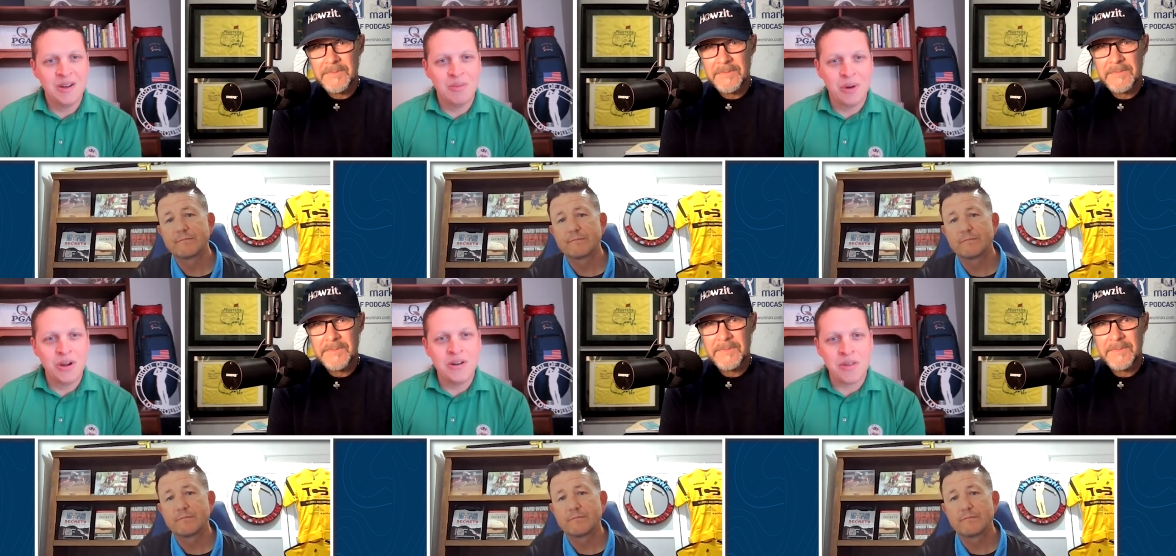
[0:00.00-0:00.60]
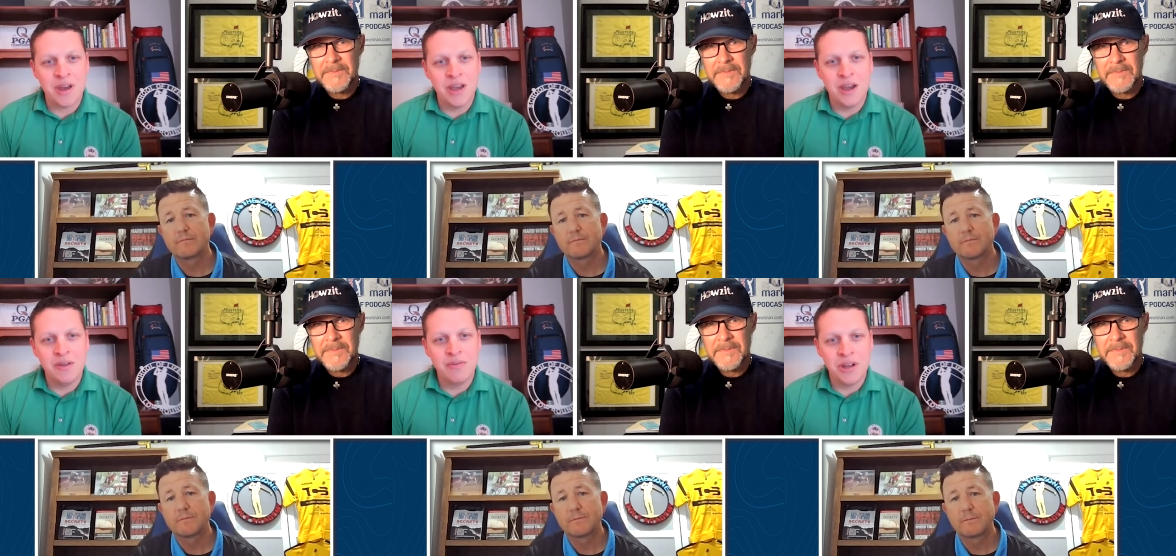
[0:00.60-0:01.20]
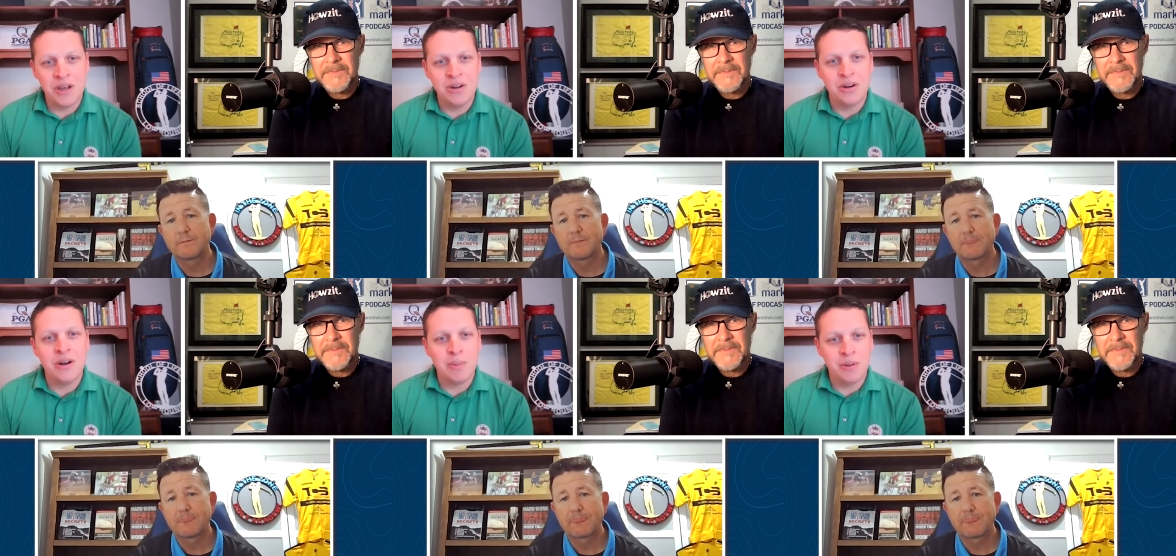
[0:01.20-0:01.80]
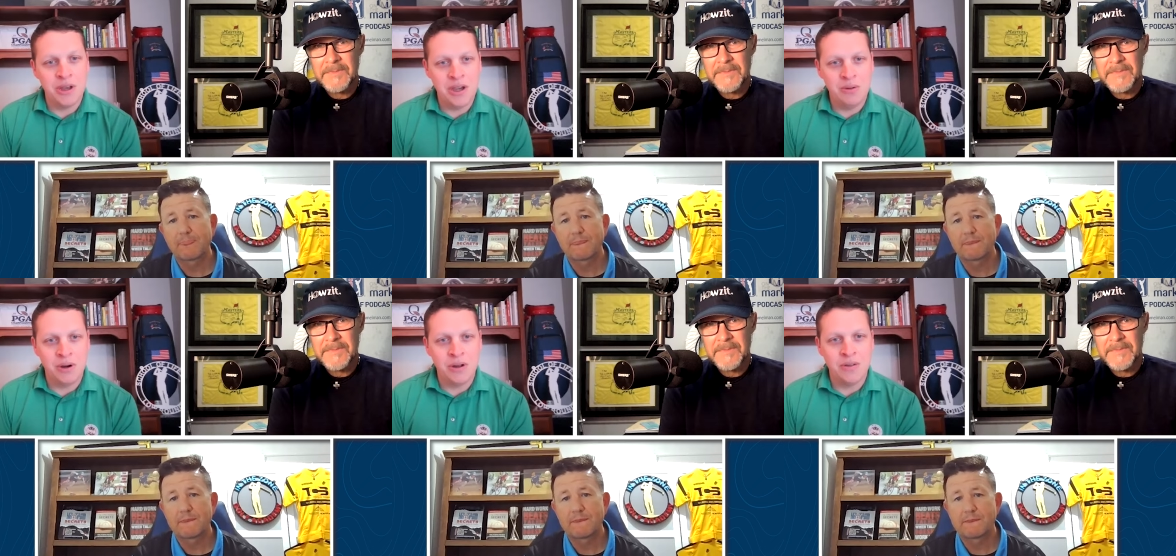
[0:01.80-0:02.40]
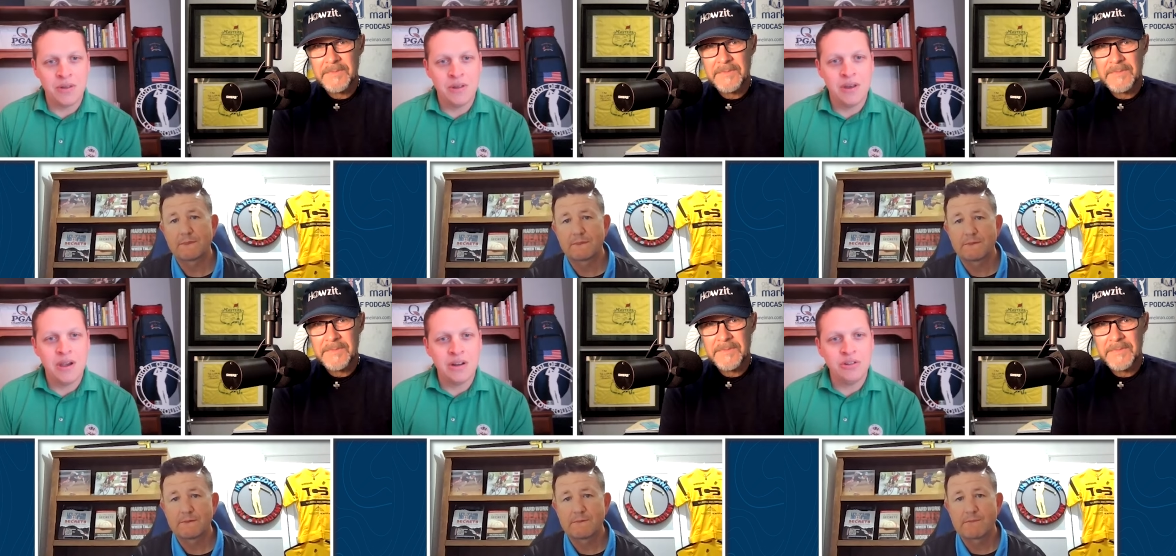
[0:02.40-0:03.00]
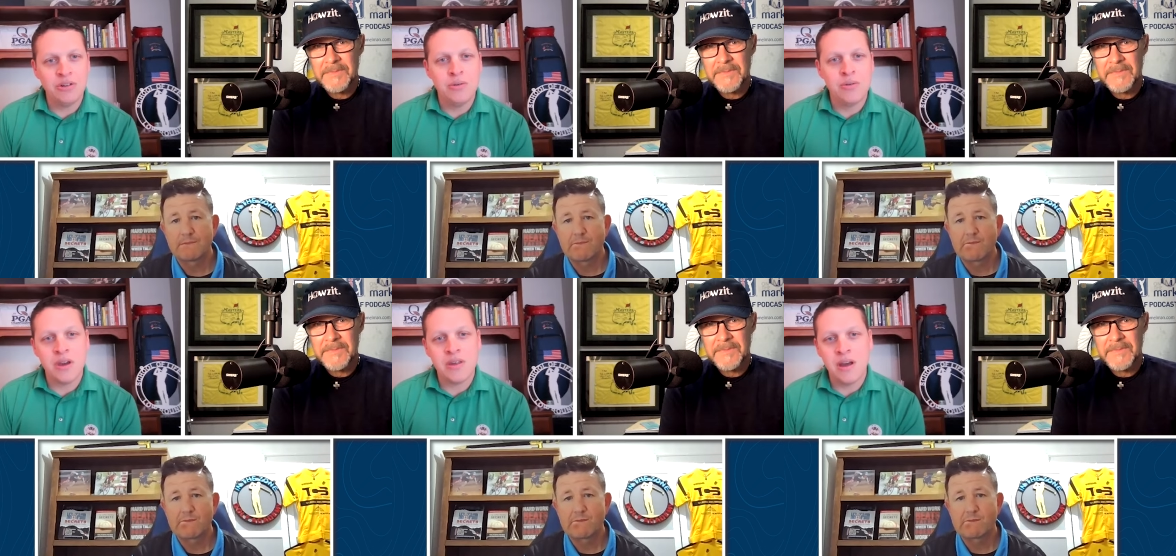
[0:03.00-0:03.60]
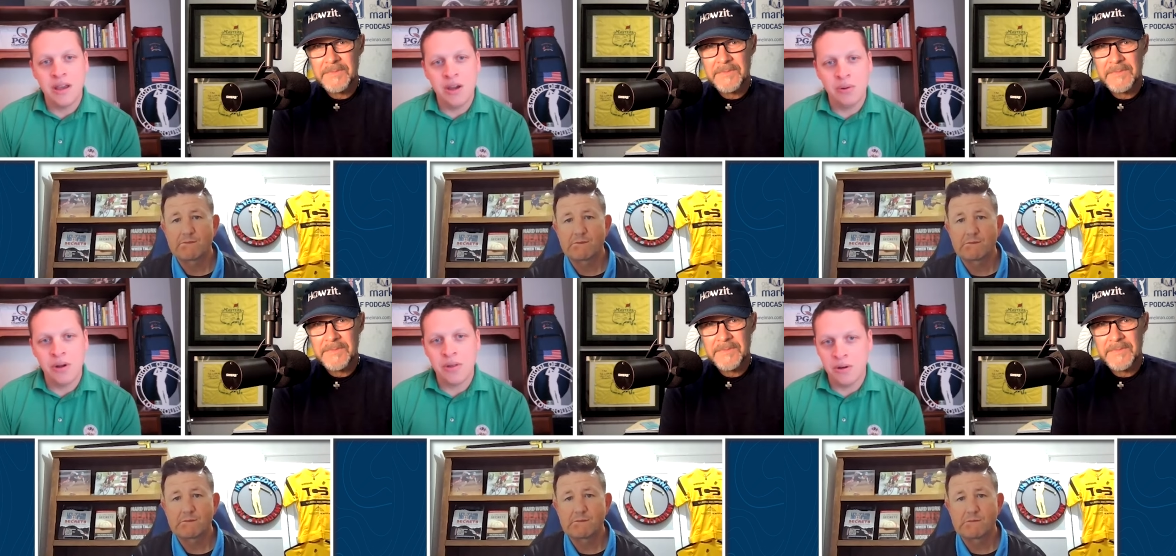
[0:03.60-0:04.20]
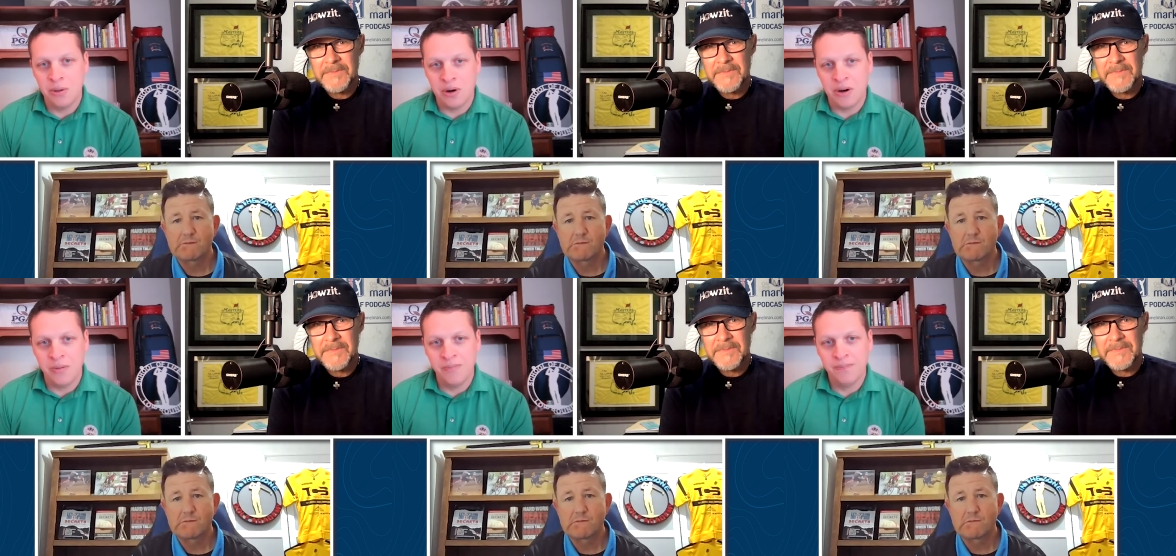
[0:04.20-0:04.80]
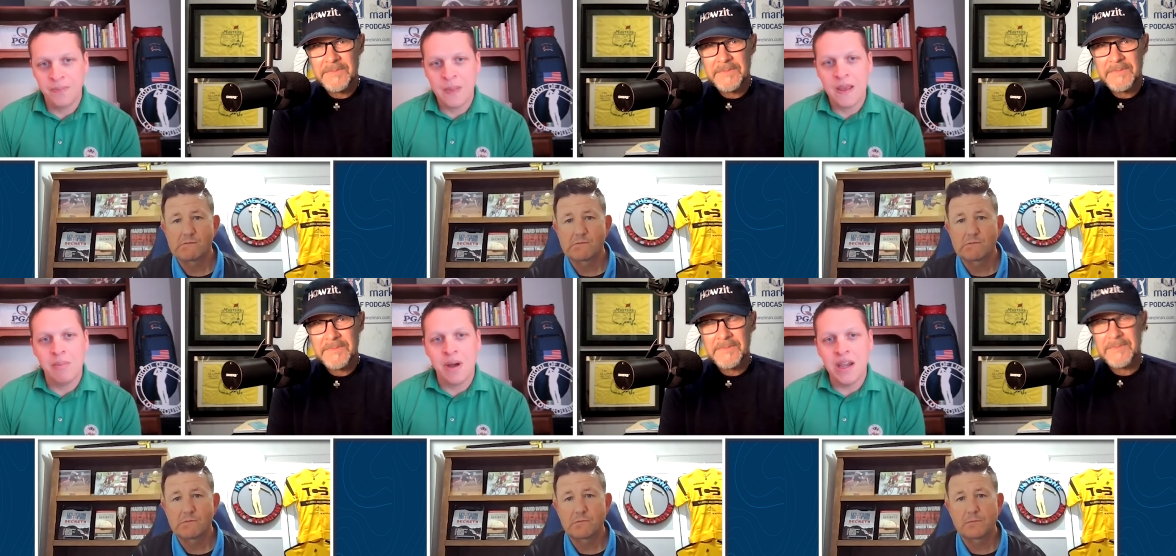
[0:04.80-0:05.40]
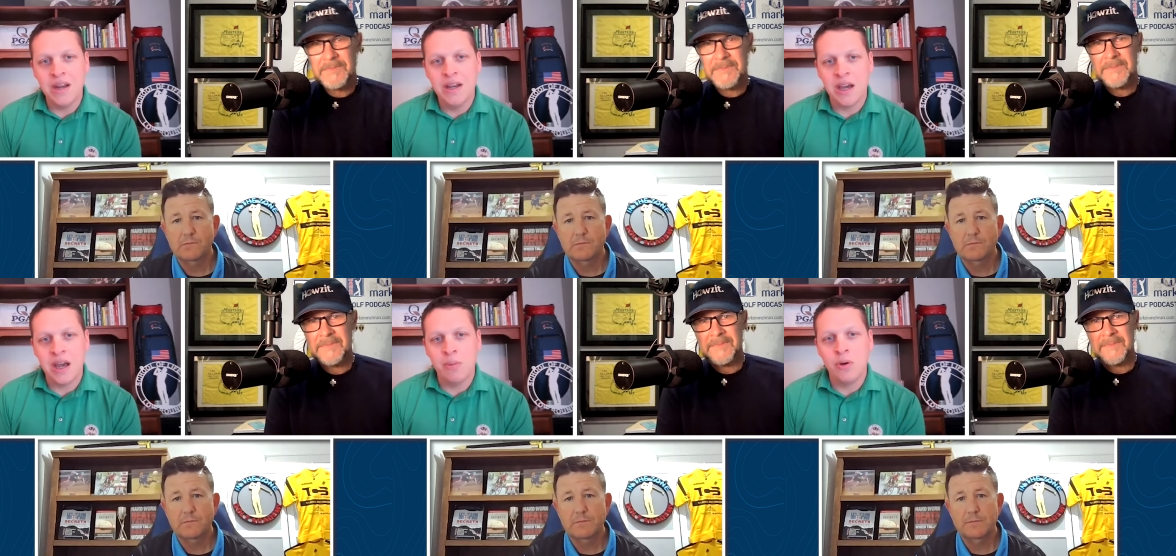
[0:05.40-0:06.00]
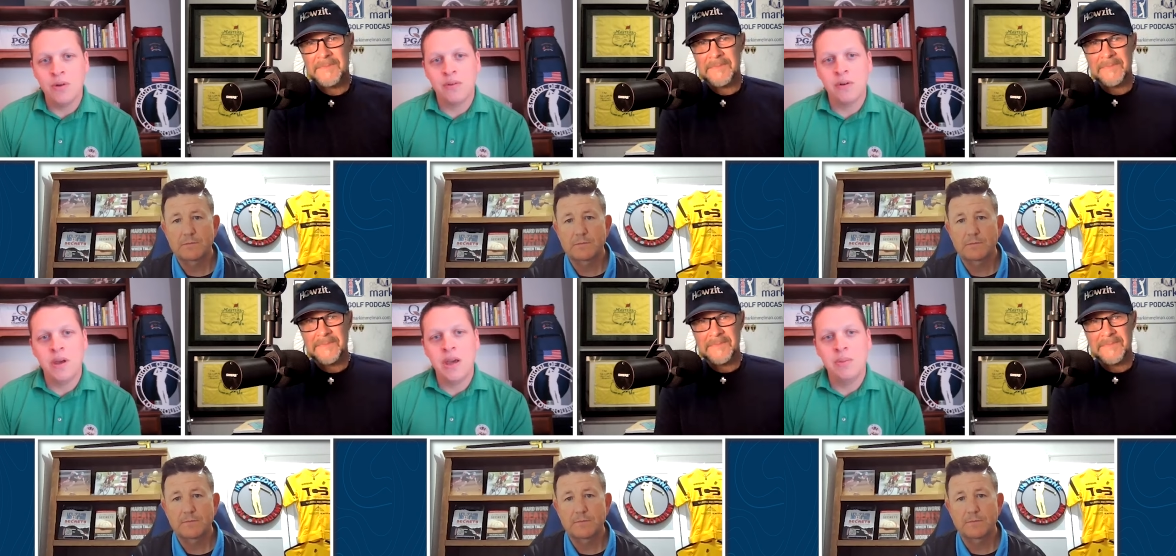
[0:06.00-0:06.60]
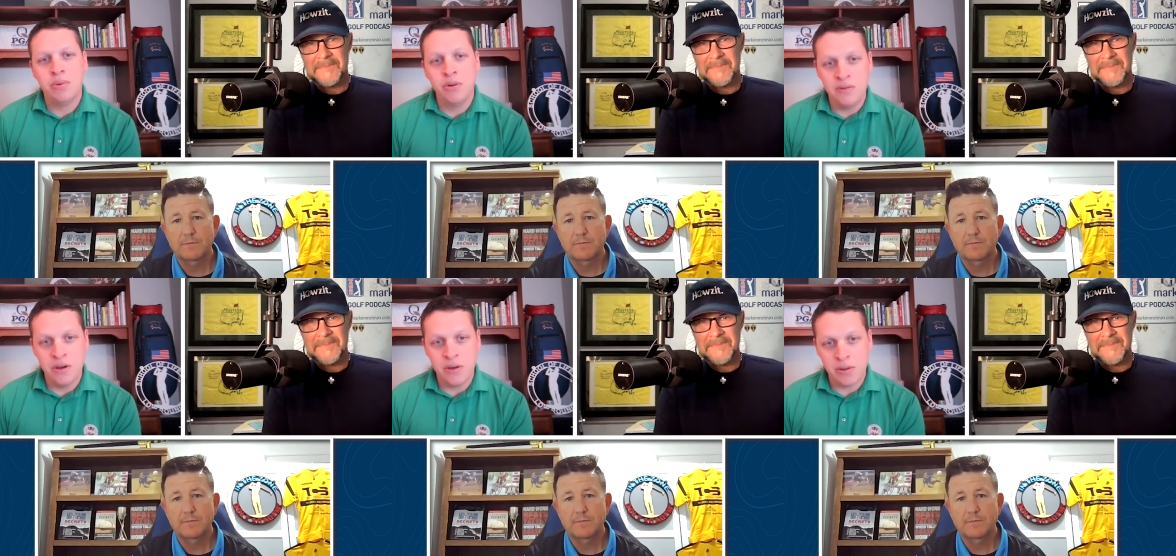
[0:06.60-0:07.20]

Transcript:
Speaker 1: Mark, in the second half of that year, I play eight rounds, and I shoot six out of eight rounds under par my handicap went from a previous